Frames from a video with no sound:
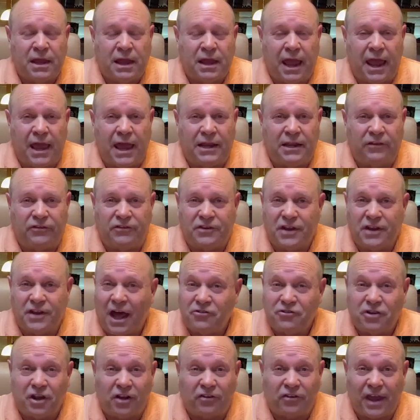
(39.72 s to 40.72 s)
And it's
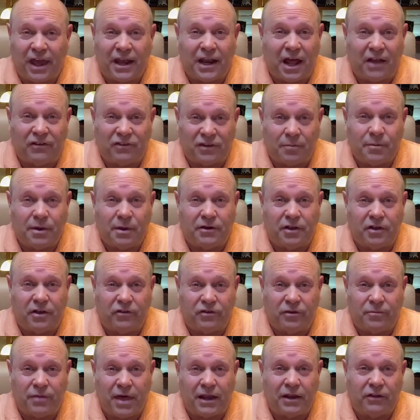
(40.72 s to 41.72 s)
not just
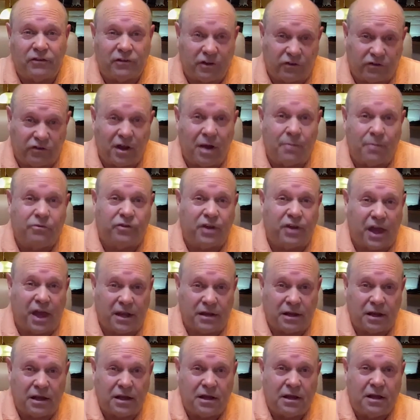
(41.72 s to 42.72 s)
anti-Semitism that is a
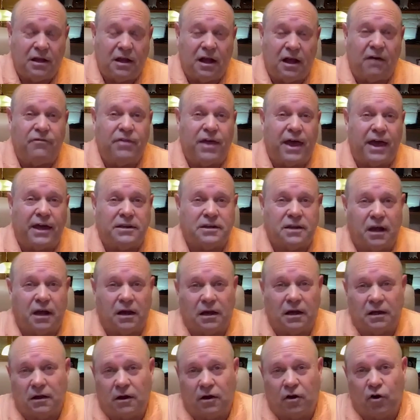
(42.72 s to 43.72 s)
subset of that
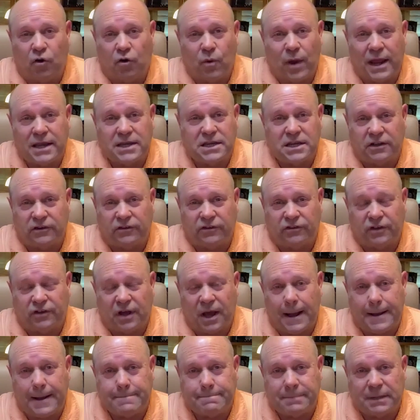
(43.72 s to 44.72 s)
horrendous
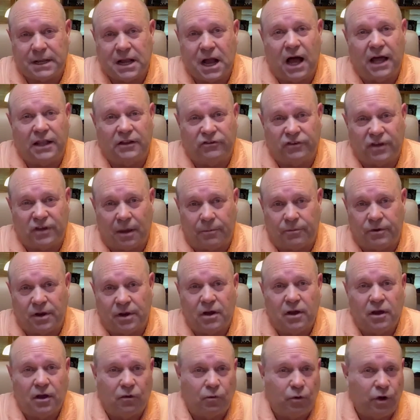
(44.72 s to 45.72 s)
concept,
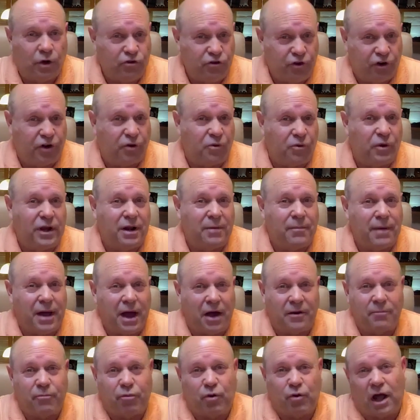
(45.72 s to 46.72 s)
which you can read
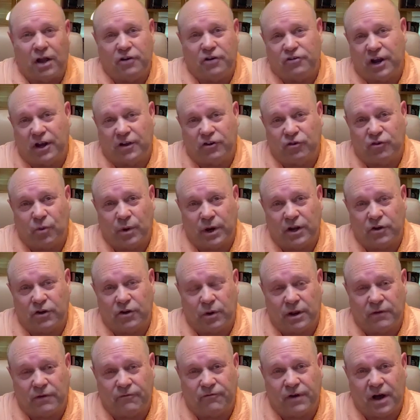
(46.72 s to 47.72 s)
about in Project
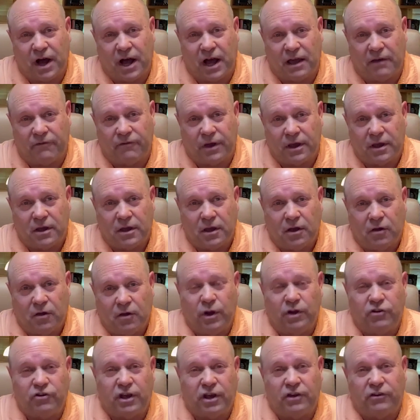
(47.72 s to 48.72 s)
2025,
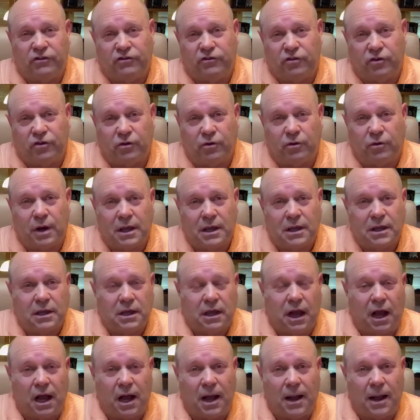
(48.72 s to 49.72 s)
which is to
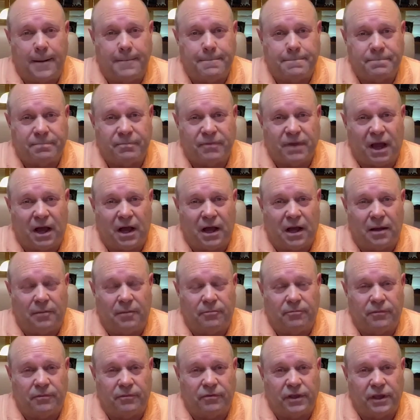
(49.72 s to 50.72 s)

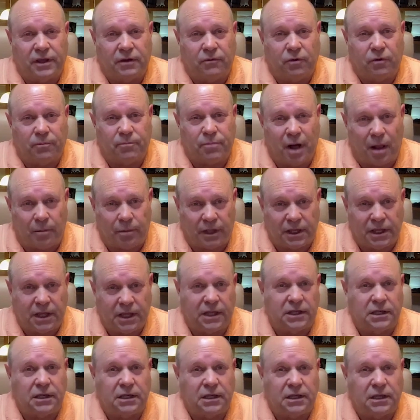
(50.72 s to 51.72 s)
the
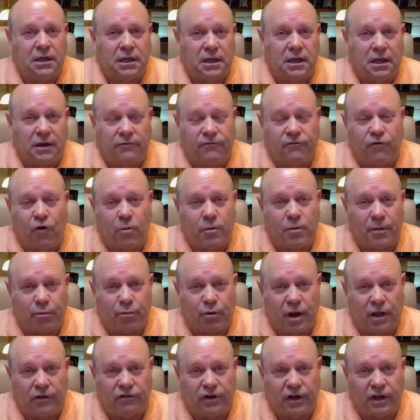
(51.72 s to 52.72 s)
Republican former
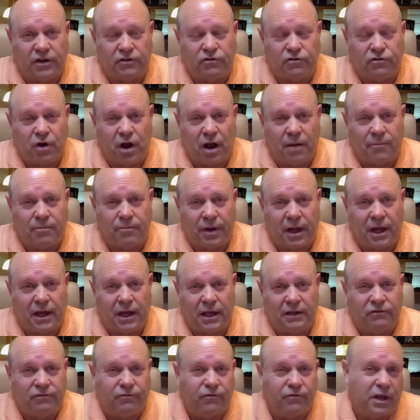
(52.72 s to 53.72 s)
President Trump.
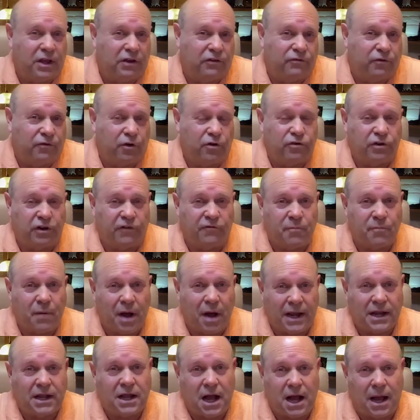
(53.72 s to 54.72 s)
It's for his version of
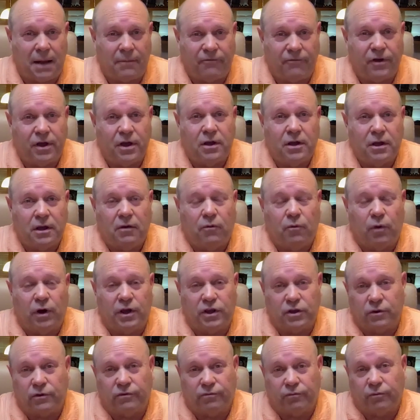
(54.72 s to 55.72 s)
Mein Kampf,
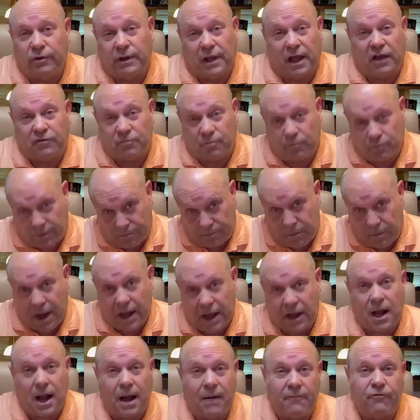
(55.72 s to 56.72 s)
as
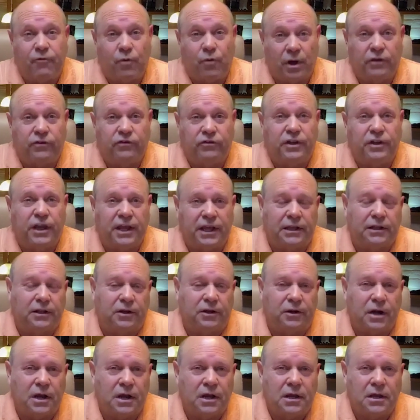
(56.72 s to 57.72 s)
Mein Kampf was to
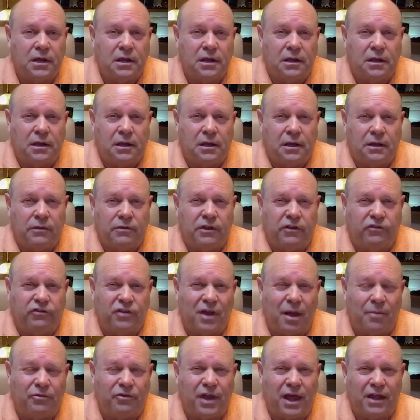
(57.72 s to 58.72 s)
Hitler. The
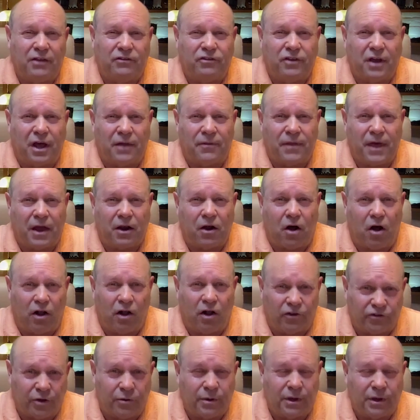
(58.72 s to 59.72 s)
subsets that
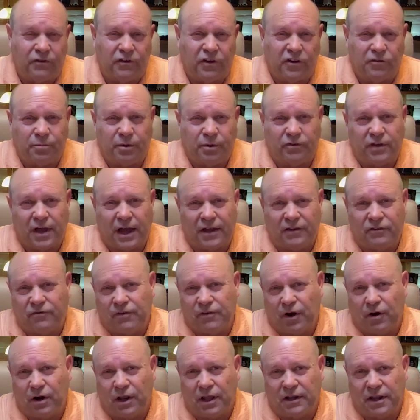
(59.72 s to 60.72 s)
also exist besides
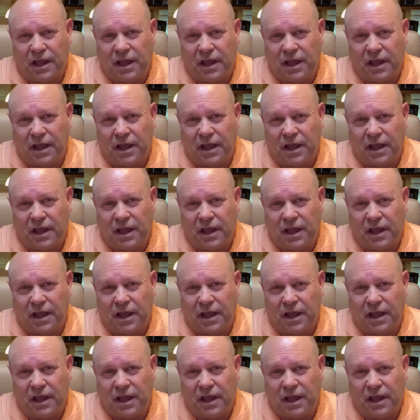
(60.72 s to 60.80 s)
virulent